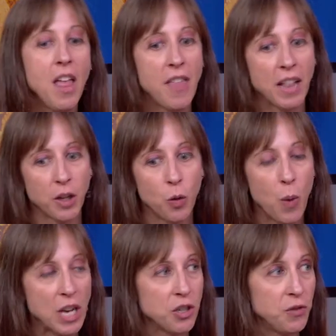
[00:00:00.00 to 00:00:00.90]
that little
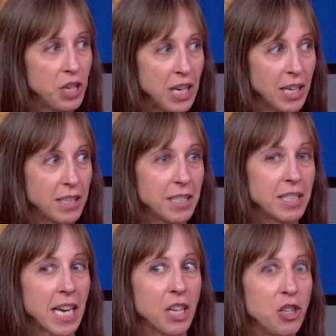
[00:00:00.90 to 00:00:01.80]
wedge of cheese
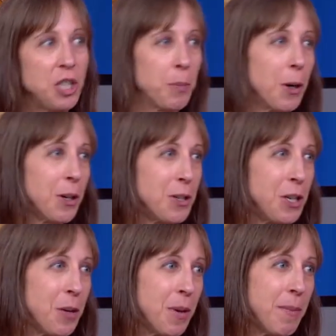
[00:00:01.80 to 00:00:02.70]
is like a cheeseburger to
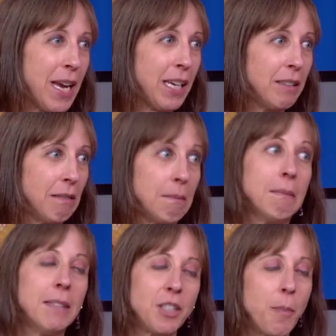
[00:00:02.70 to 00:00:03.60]
you and me. Oh, so